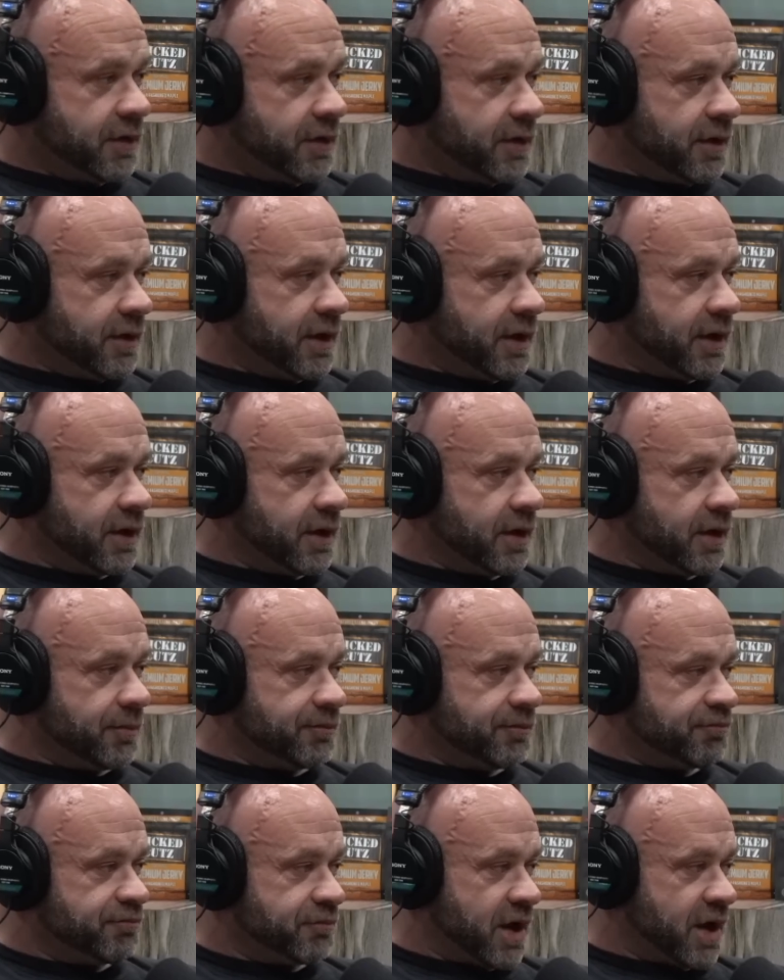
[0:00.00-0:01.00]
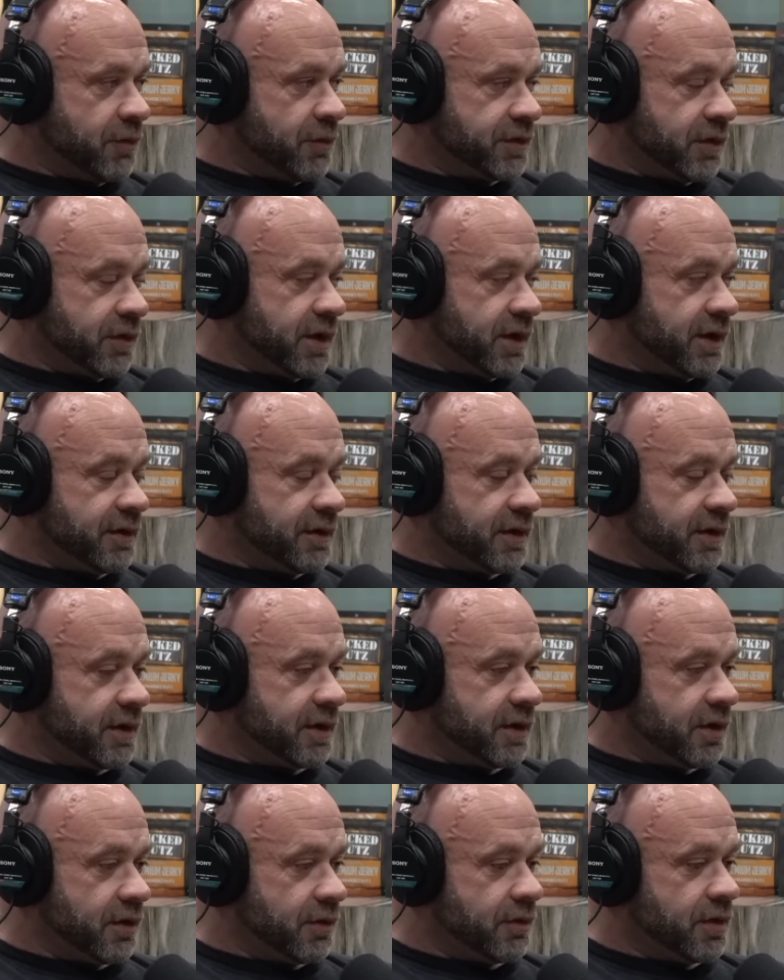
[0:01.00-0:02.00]
And I wasn't gonna let anything,
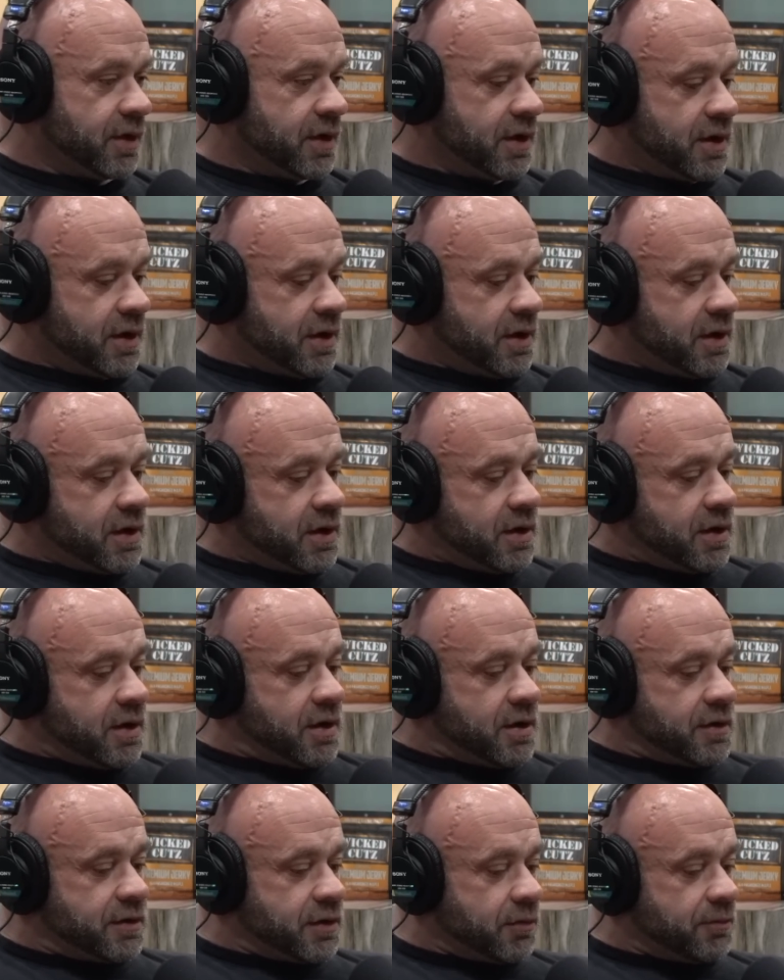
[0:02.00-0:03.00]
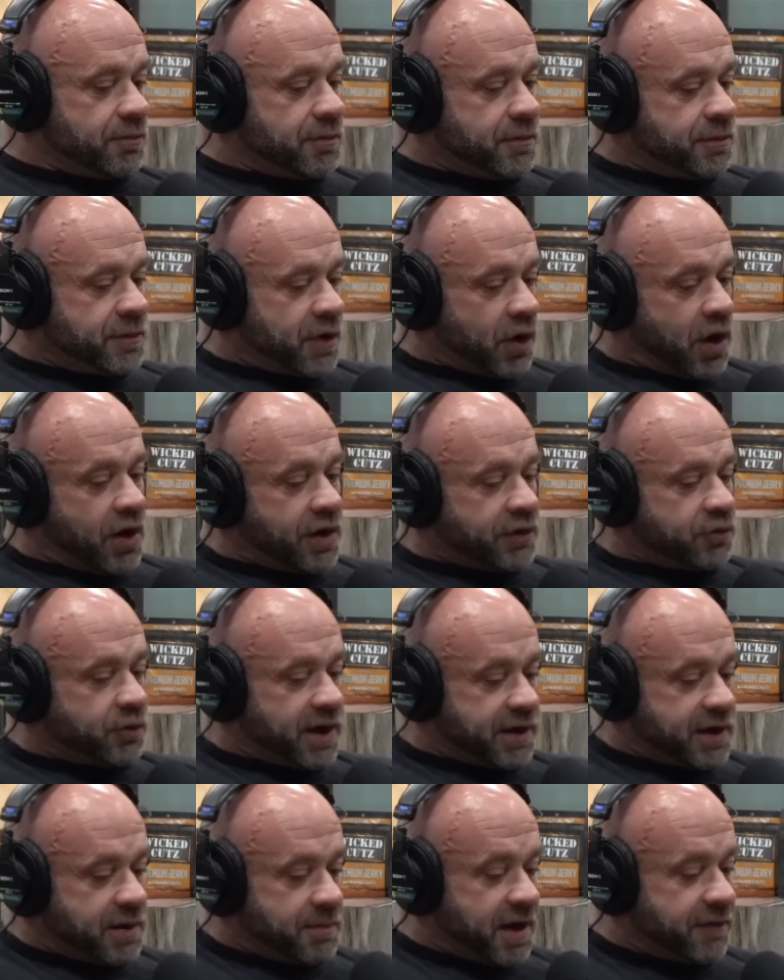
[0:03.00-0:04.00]
the hardest one I
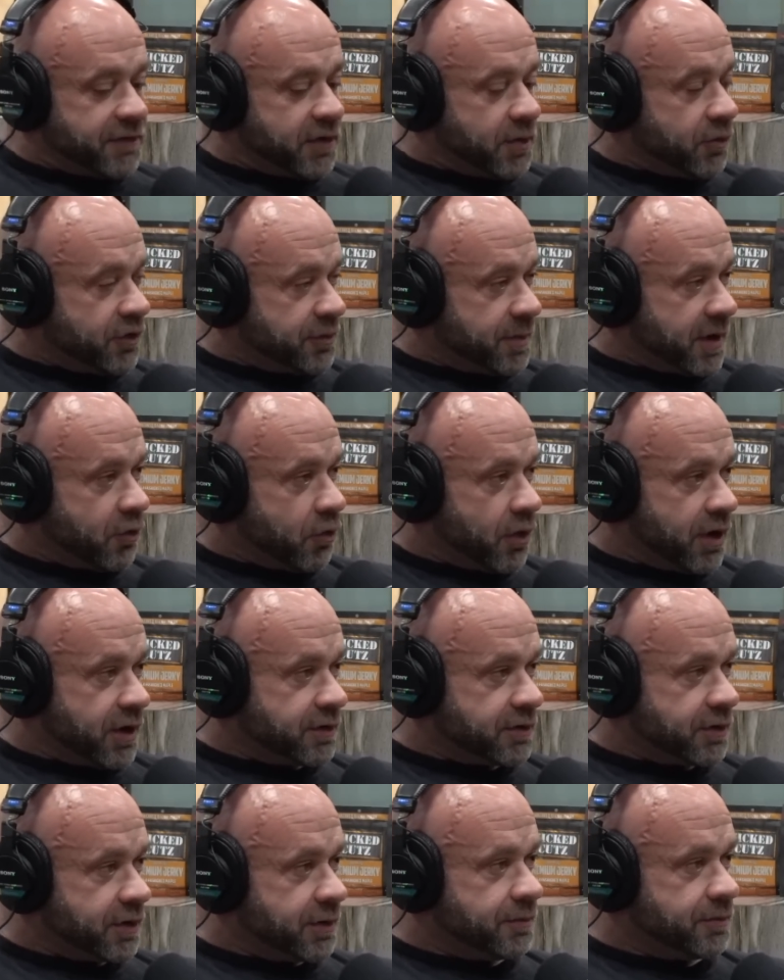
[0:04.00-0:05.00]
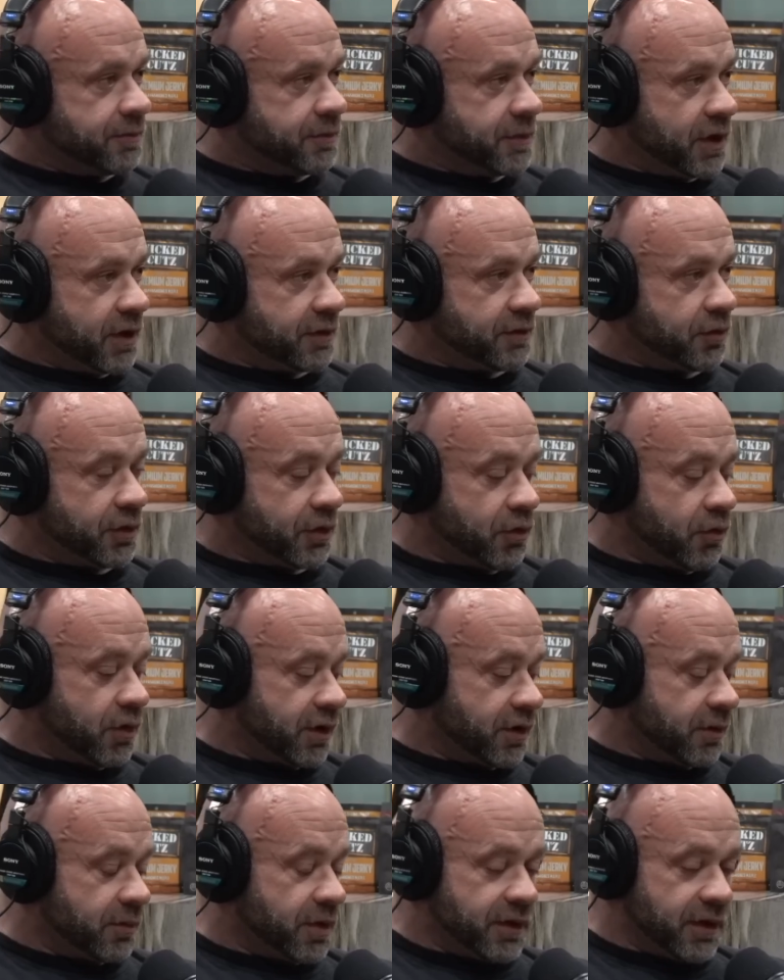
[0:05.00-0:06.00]
came back from was my quad injury. I tore the quad
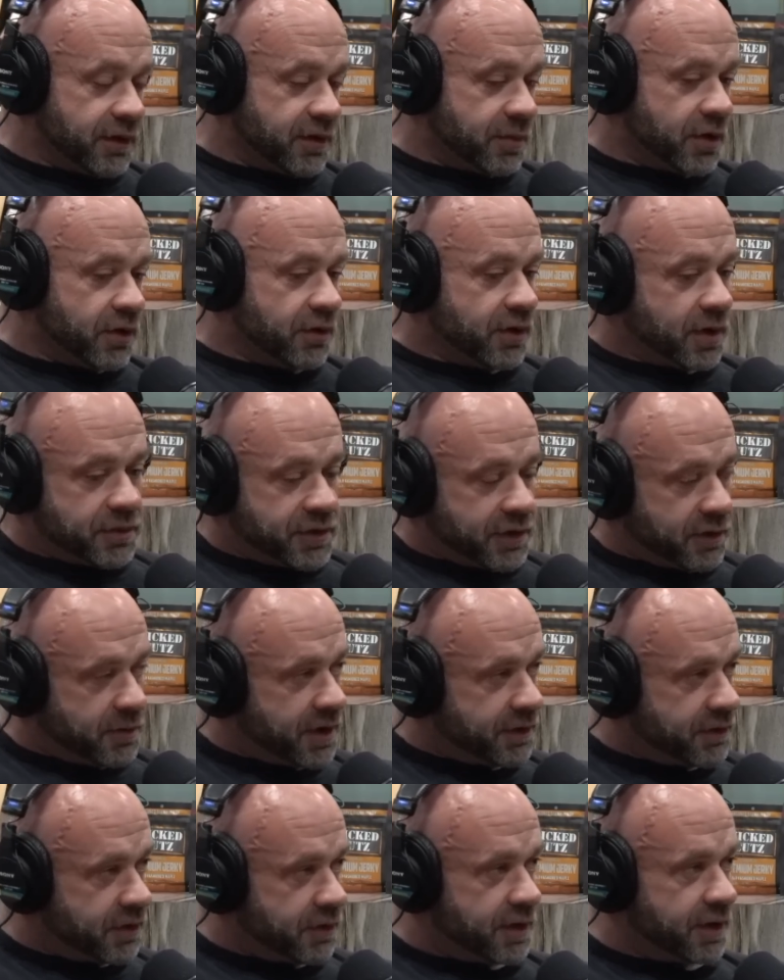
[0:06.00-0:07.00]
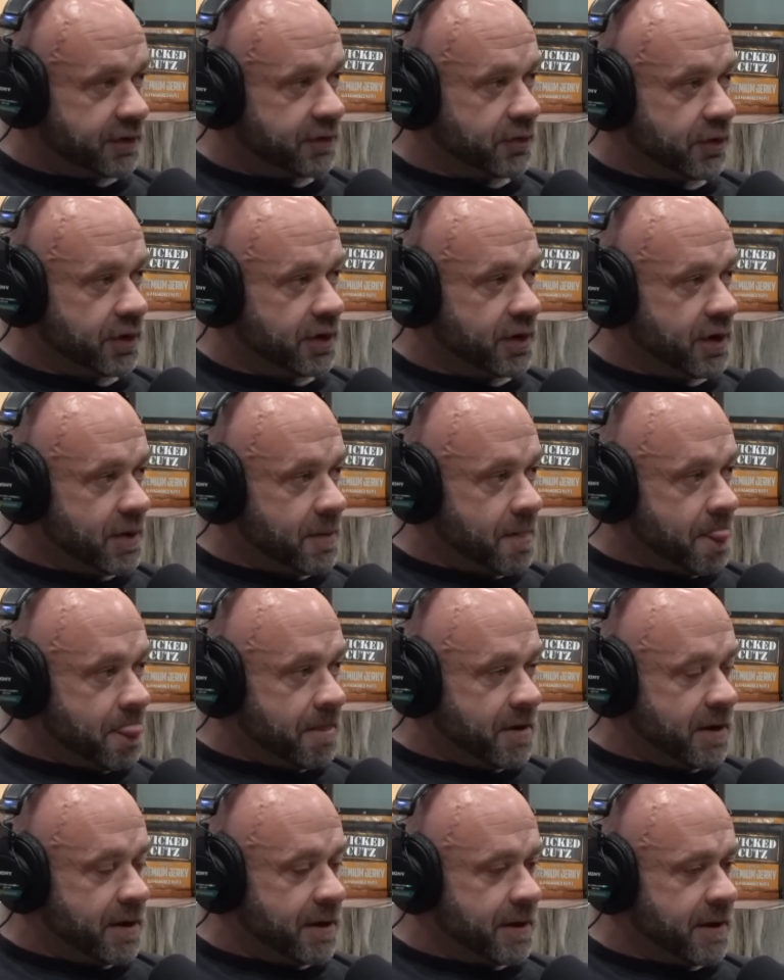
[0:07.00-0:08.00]
completely off the bone. I'm sure everybody's heard that story.
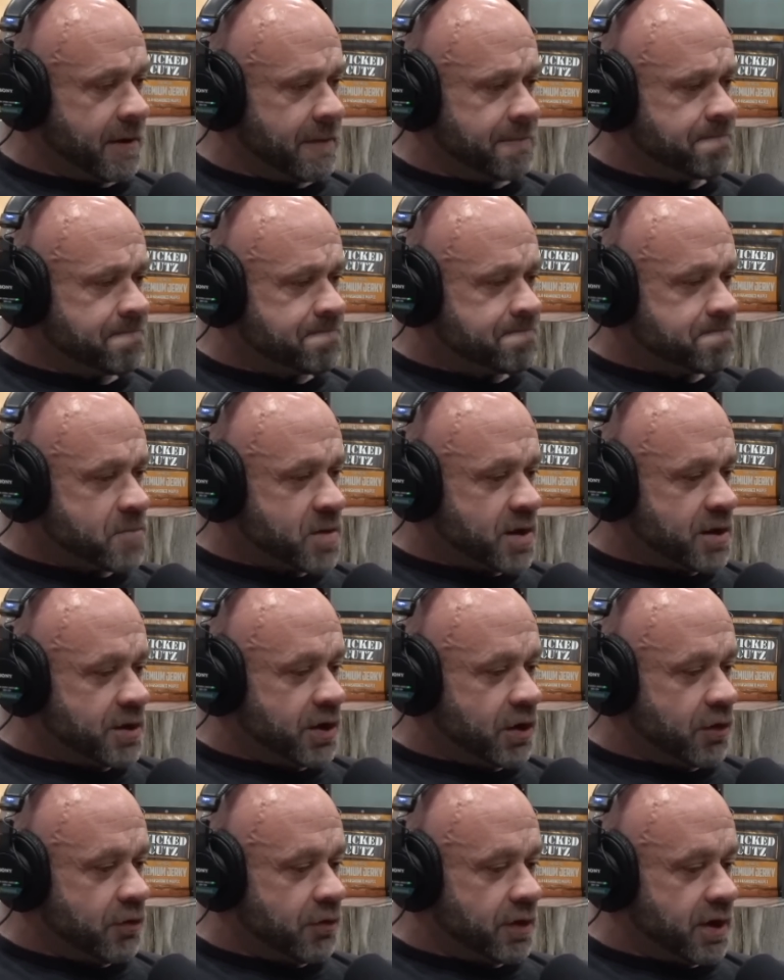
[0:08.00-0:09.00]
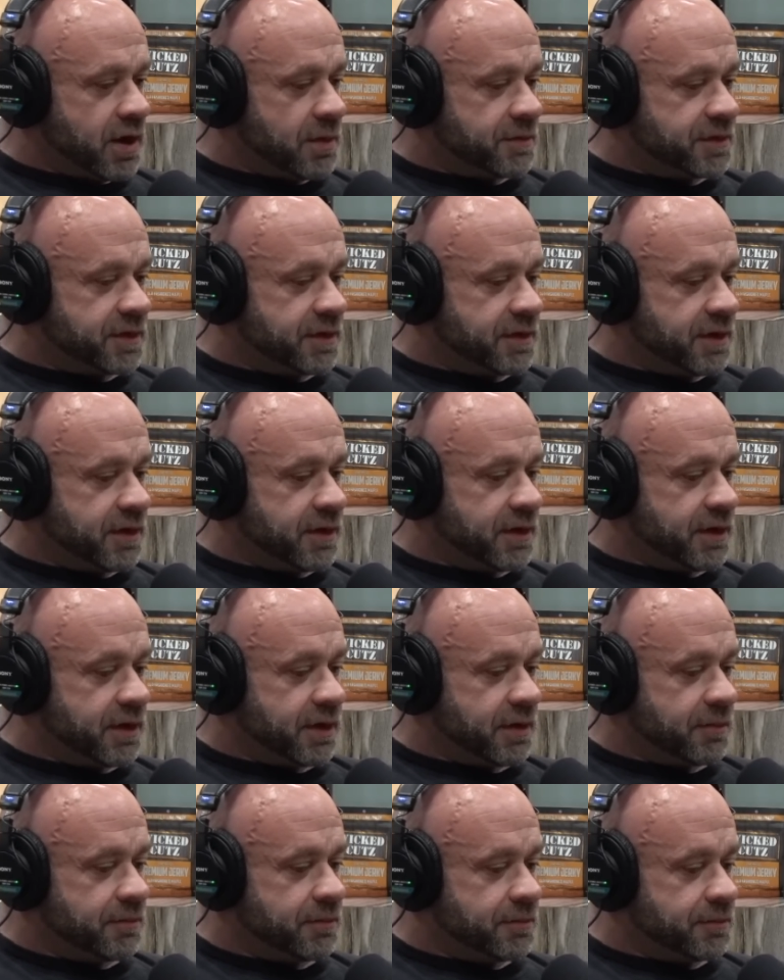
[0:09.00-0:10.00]
And I'm sitting there
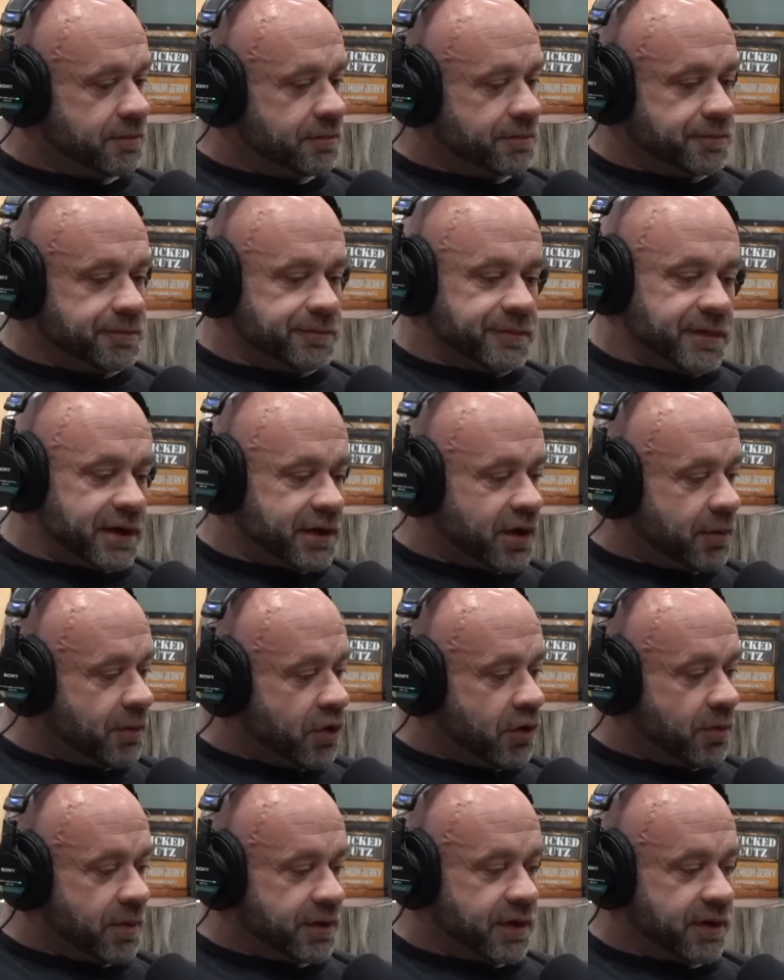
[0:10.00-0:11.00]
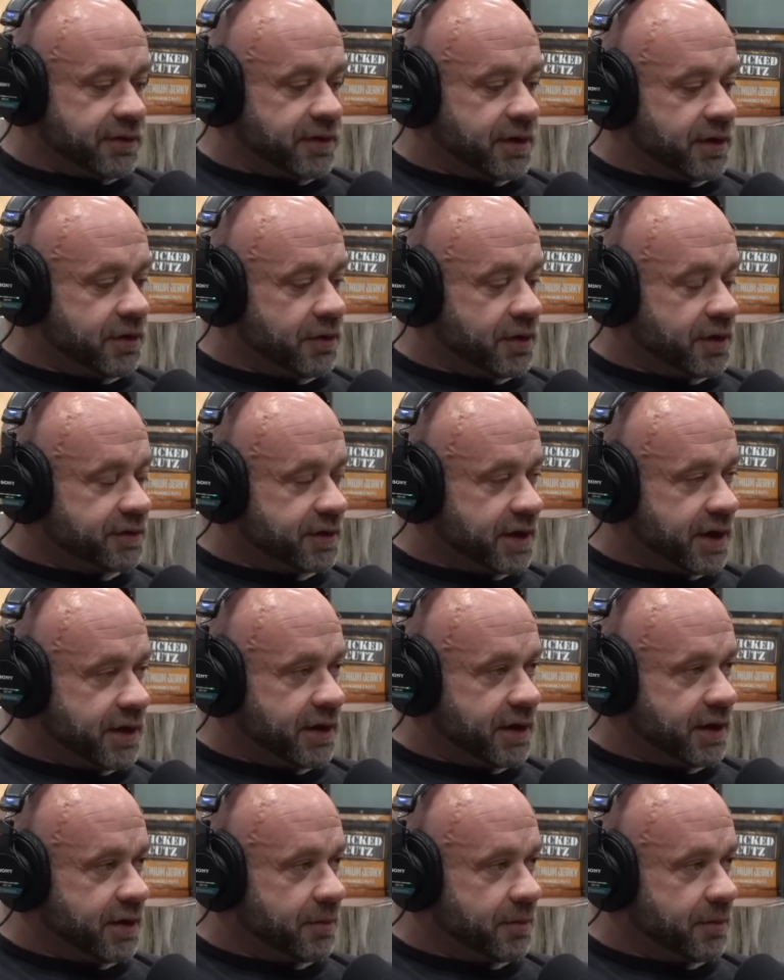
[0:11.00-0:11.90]
and come home. I tear it on a Saturday.